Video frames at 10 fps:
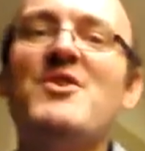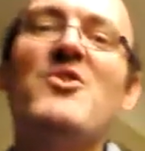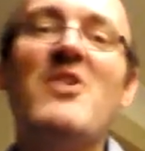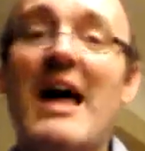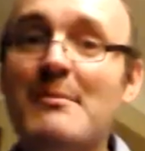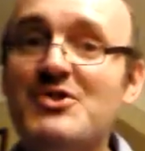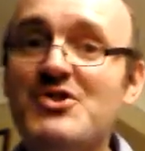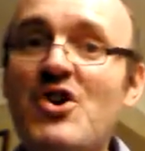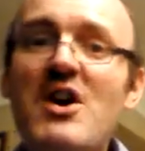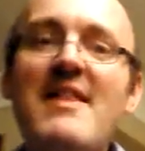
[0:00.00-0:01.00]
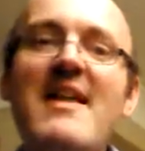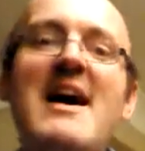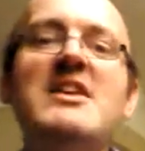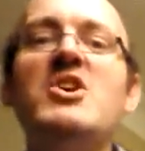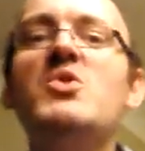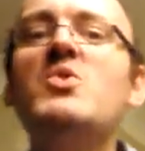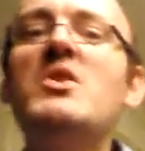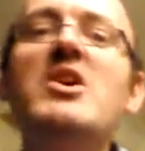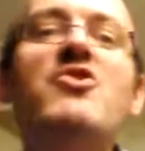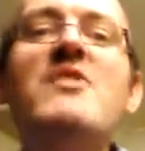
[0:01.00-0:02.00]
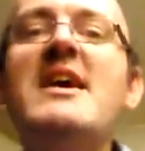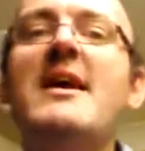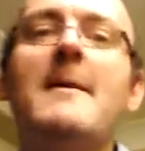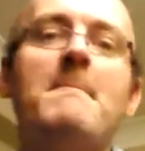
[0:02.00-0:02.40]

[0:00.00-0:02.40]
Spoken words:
fall, I'm sure that you'll agree.